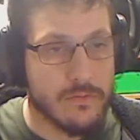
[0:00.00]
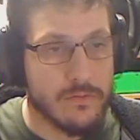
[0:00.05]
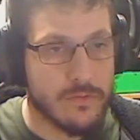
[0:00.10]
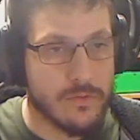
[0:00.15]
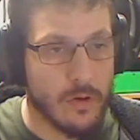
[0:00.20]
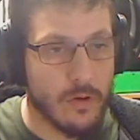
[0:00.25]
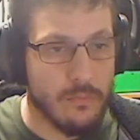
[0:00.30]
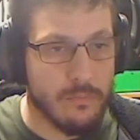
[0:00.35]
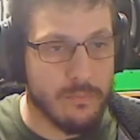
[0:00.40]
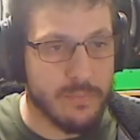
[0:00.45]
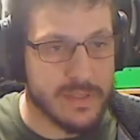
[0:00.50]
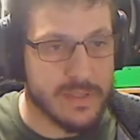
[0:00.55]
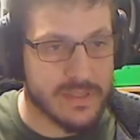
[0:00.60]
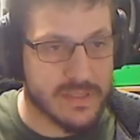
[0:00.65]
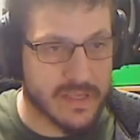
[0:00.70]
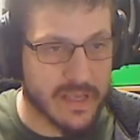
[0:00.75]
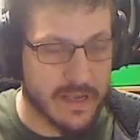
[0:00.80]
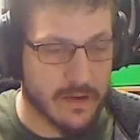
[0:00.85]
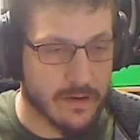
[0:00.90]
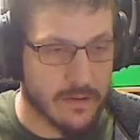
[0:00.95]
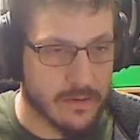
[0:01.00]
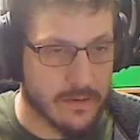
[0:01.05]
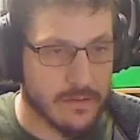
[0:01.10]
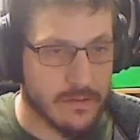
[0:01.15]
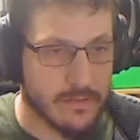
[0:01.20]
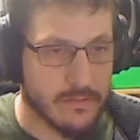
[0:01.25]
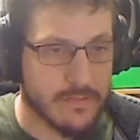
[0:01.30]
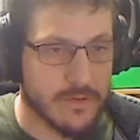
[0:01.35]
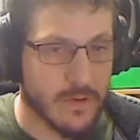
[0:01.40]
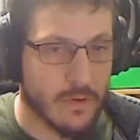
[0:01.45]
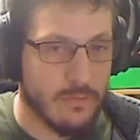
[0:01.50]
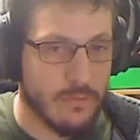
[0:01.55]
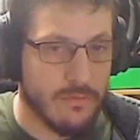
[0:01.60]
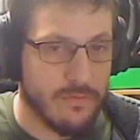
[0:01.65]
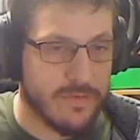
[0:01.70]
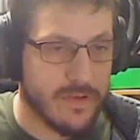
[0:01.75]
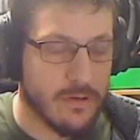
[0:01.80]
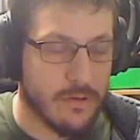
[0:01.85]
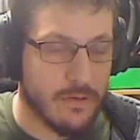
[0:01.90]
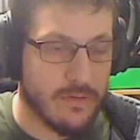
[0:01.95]
Don't be scared. Don't
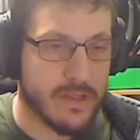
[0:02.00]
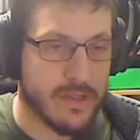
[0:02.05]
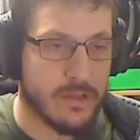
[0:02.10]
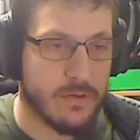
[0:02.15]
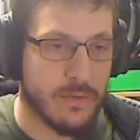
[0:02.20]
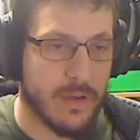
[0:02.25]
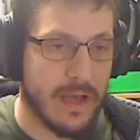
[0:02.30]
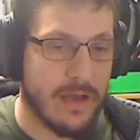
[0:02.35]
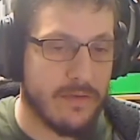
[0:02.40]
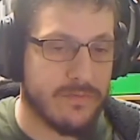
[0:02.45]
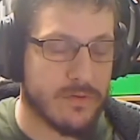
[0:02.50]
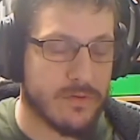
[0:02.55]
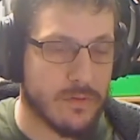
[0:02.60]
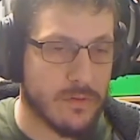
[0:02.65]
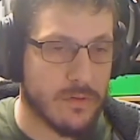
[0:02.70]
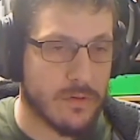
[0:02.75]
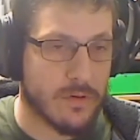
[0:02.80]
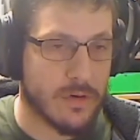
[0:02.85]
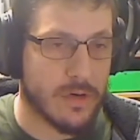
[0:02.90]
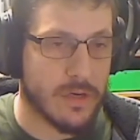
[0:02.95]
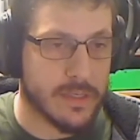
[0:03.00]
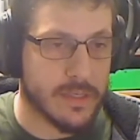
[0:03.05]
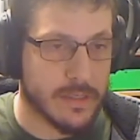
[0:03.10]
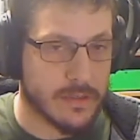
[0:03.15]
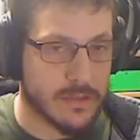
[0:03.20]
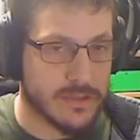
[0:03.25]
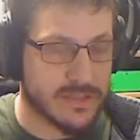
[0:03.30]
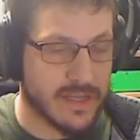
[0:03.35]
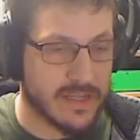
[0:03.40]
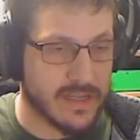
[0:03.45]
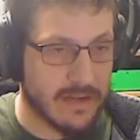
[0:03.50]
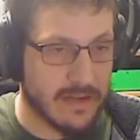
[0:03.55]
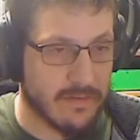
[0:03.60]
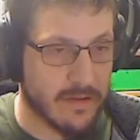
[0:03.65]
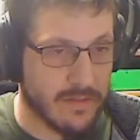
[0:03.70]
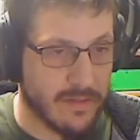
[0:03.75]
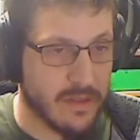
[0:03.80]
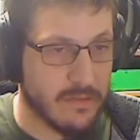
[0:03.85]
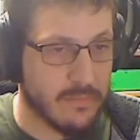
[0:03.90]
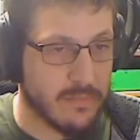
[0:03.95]
feel that you have to learn and understand
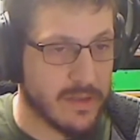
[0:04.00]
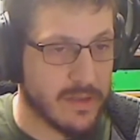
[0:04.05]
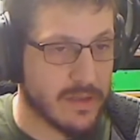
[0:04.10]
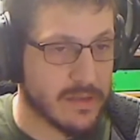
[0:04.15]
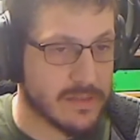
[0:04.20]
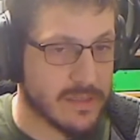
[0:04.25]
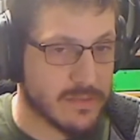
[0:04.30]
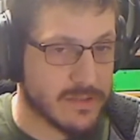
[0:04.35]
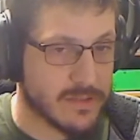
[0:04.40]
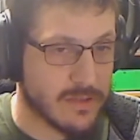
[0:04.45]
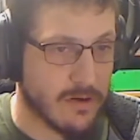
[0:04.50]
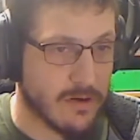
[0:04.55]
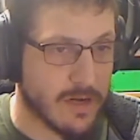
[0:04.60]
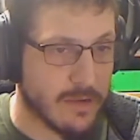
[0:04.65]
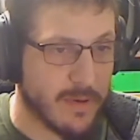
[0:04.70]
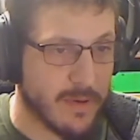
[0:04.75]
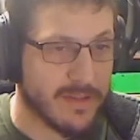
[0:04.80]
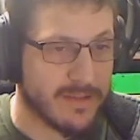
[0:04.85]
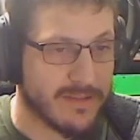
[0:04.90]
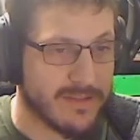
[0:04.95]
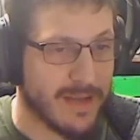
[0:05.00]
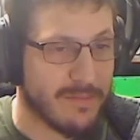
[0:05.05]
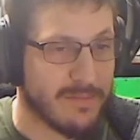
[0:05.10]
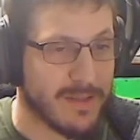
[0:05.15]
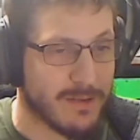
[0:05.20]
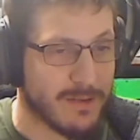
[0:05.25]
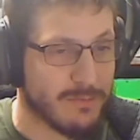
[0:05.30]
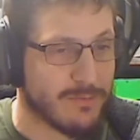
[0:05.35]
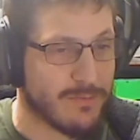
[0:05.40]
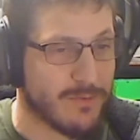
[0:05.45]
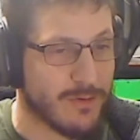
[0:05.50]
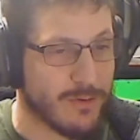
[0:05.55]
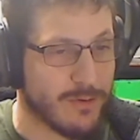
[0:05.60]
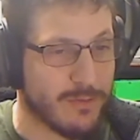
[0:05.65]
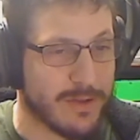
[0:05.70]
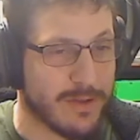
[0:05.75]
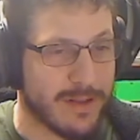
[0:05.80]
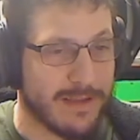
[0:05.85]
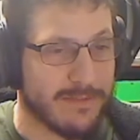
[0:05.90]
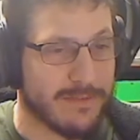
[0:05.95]
everything because I'm sorry, by the time that you
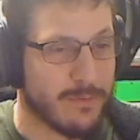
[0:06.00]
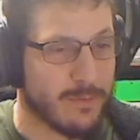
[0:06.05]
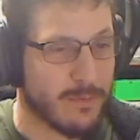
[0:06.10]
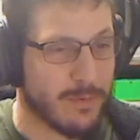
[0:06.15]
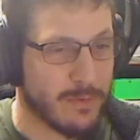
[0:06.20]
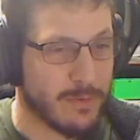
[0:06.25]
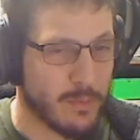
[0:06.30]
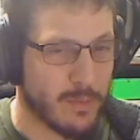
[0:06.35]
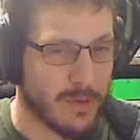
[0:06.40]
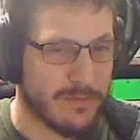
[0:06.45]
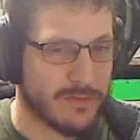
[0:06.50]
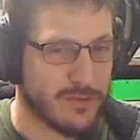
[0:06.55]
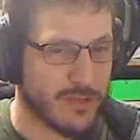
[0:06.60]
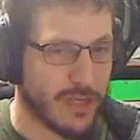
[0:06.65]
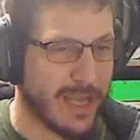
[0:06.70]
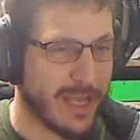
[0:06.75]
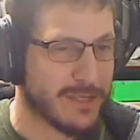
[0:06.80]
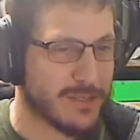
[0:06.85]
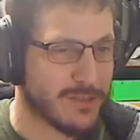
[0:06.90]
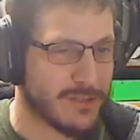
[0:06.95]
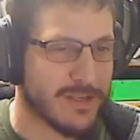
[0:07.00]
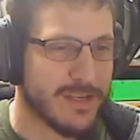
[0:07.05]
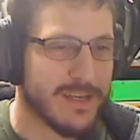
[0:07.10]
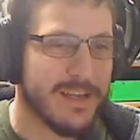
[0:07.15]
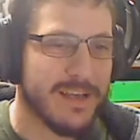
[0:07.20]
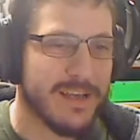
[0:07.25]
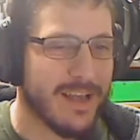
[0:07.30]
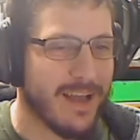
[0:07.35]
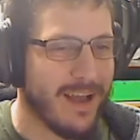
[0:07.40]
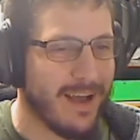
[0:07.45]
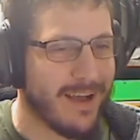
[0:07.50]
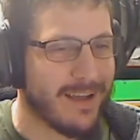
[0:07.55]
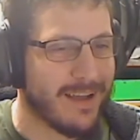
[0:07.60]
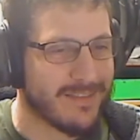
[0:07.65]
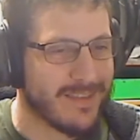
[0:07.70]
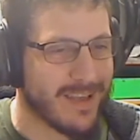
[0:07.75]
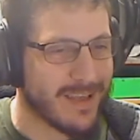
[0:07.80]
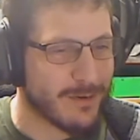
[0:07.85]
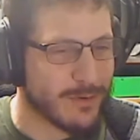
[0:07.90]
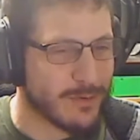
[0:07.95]
do, it would have changed uh,
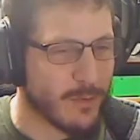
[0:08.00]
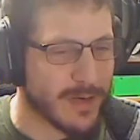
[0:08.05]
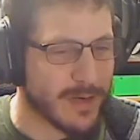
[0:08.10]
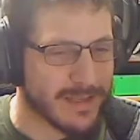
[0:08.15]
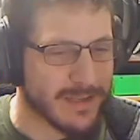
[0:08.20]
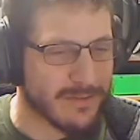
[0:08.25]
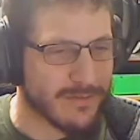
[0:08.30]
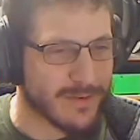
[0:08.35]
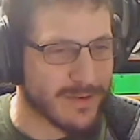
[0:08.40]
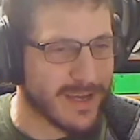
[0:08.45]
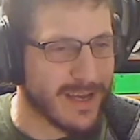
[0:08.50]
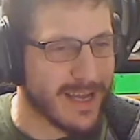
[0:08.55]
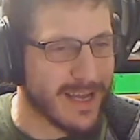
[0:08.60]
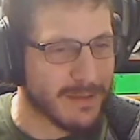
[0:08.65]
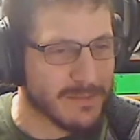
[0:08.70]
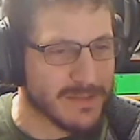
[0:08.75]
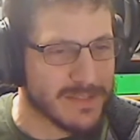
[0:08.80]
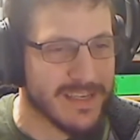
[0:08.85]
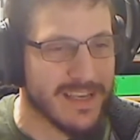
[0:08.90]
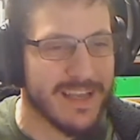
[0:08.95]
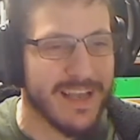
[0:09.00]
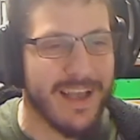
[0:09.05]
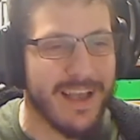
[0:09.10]
10 or 20 different times.